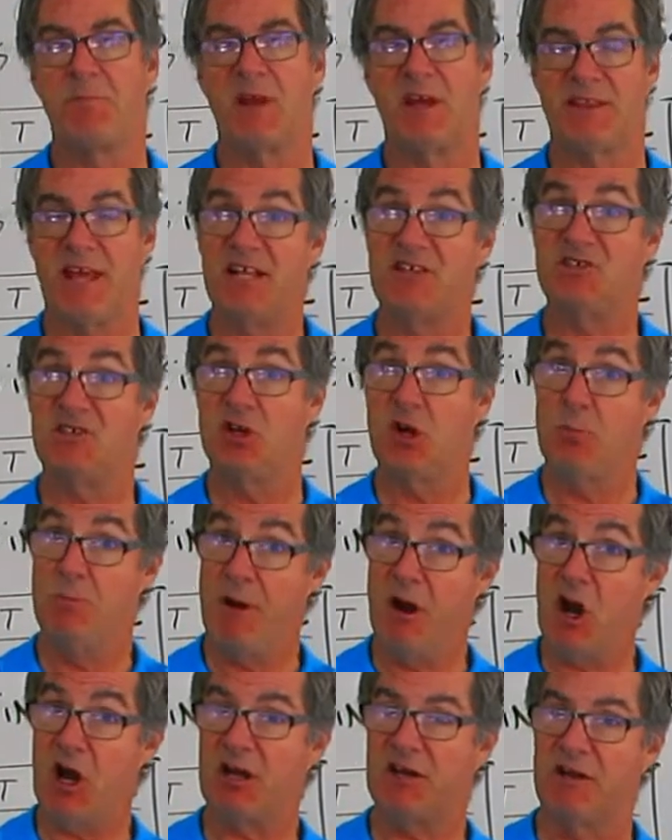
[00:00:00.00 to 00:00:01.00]
That's the
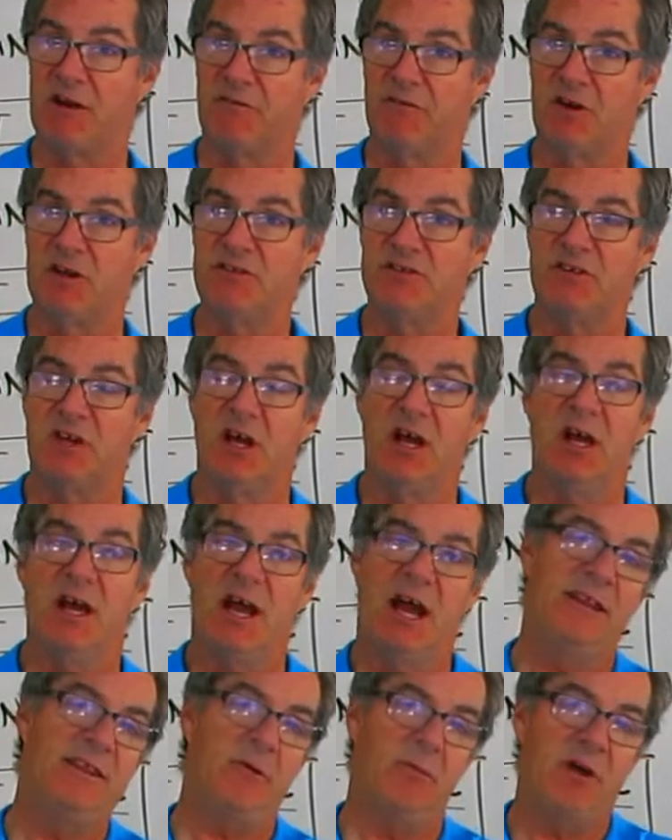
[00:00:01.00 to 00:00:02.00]
numeric difference.
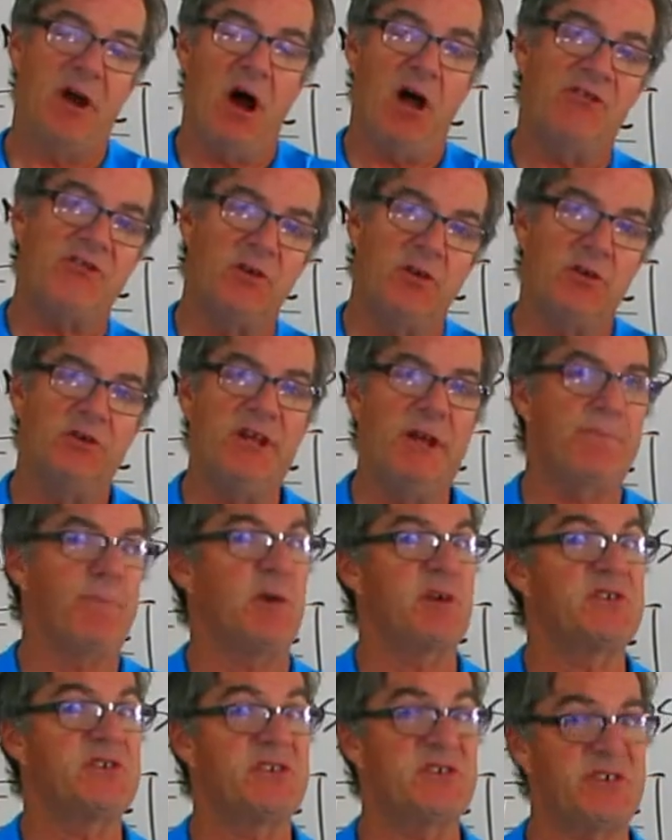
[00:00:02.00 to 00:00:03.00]
And then we also looked at
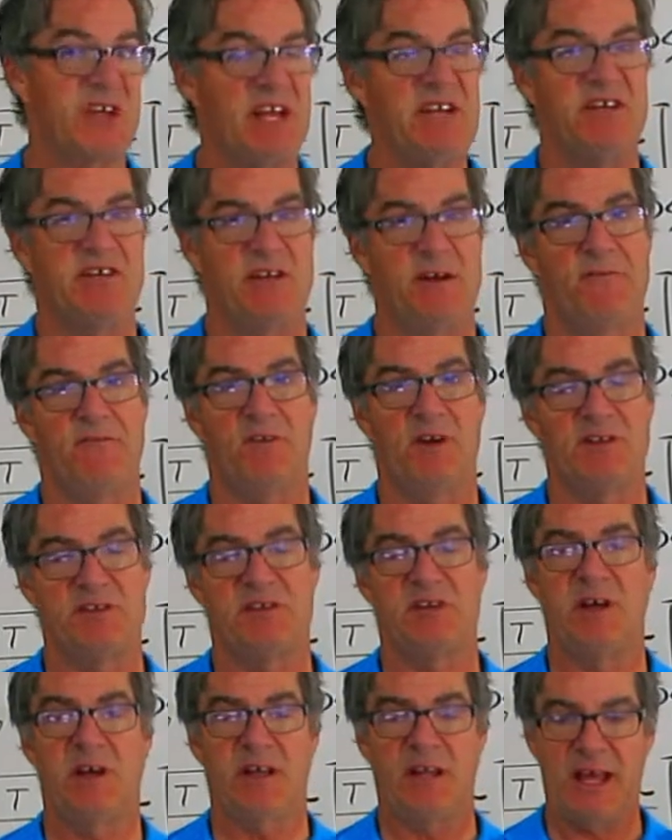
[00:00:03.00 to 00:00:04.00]
percent
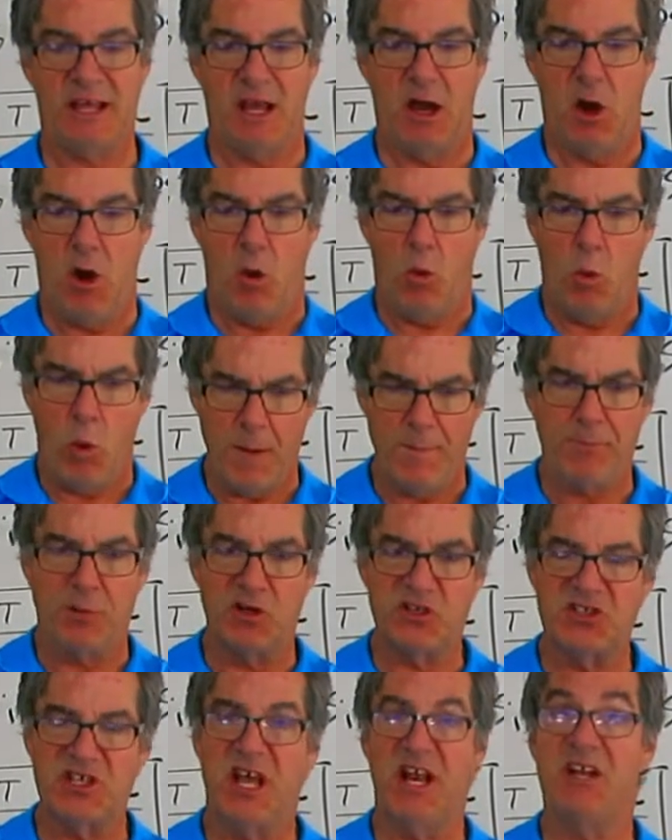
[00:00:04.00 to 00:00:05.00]
difference, like what
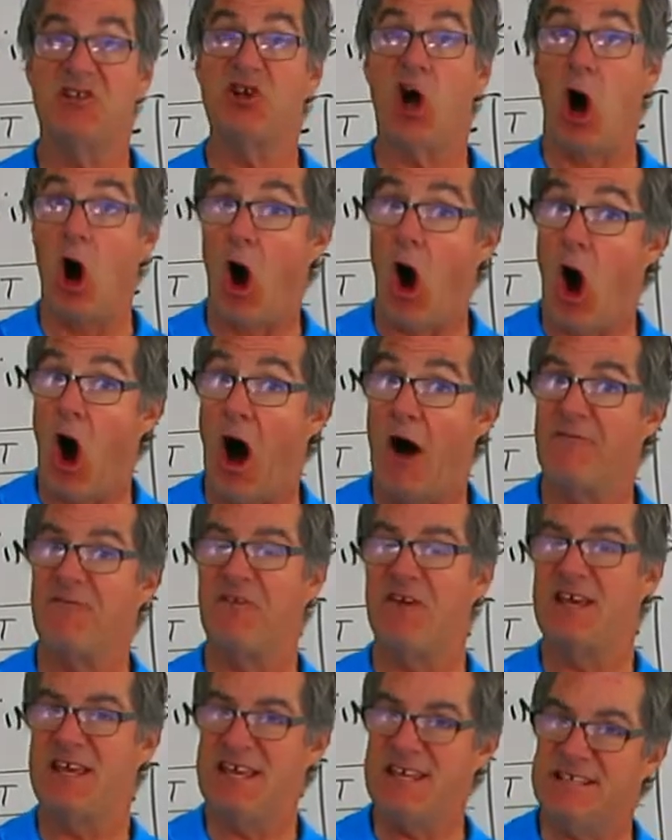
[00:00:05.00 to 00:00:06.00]
percentage off
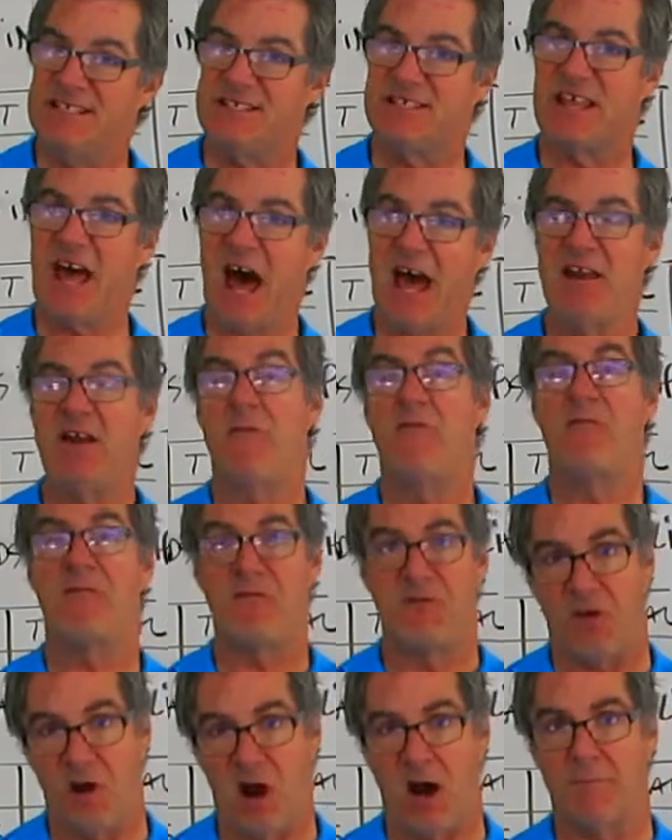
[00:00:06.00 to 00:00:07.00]
is that
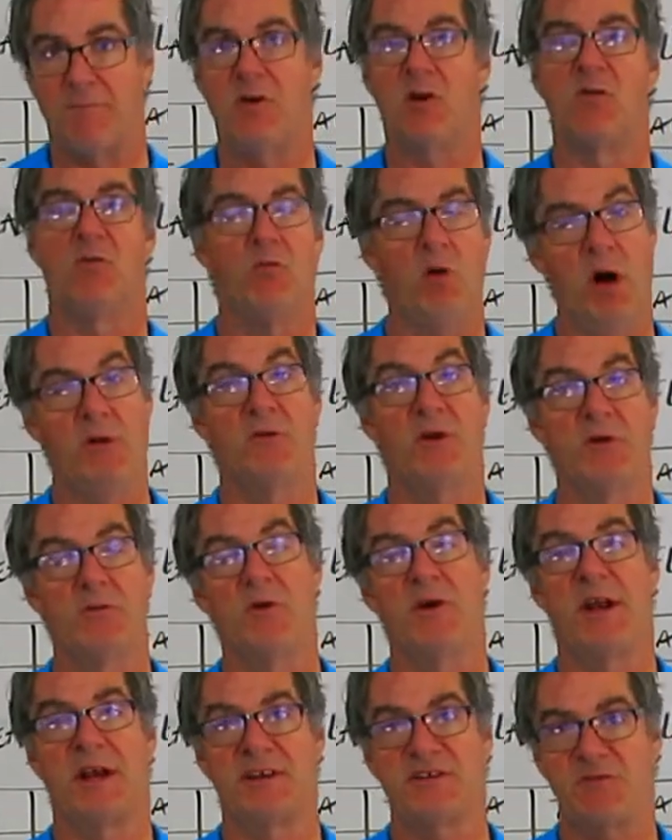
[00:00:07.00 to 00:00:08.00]
from what we
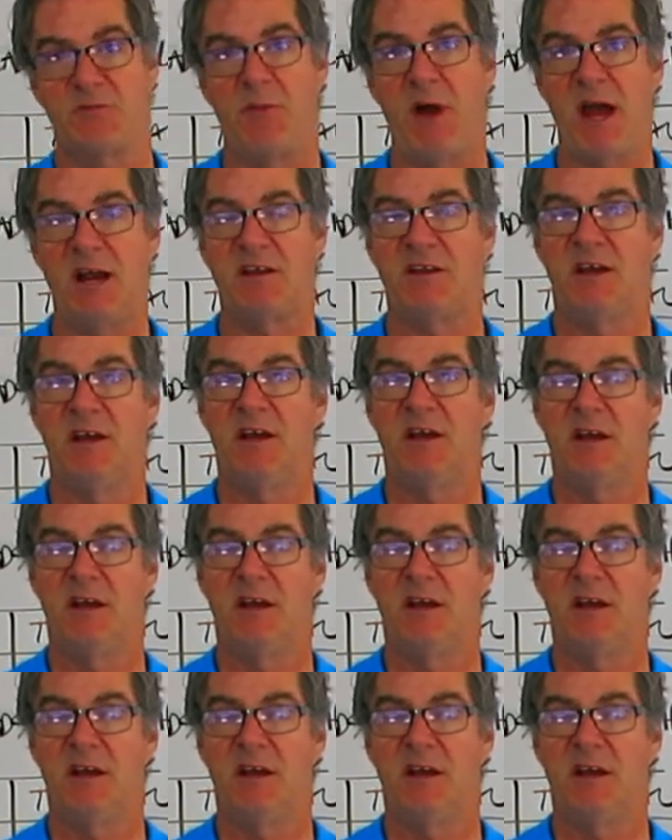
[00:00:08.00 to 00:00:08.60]
would expect?